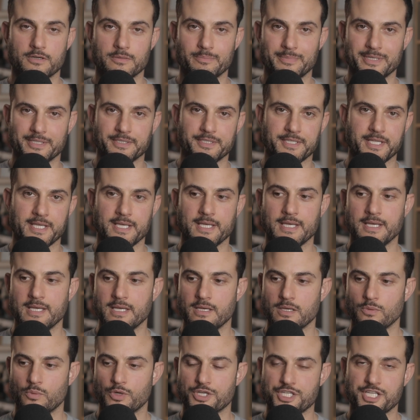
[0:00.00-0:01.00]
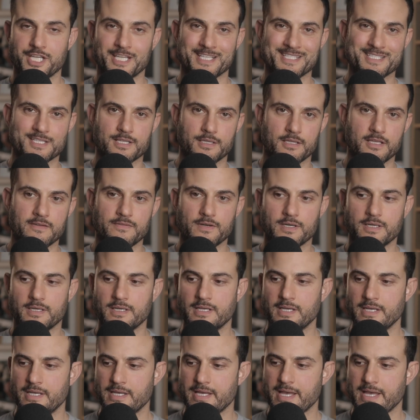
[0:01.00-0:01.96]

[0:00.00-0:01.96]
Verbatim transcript: ability, what she can deliver,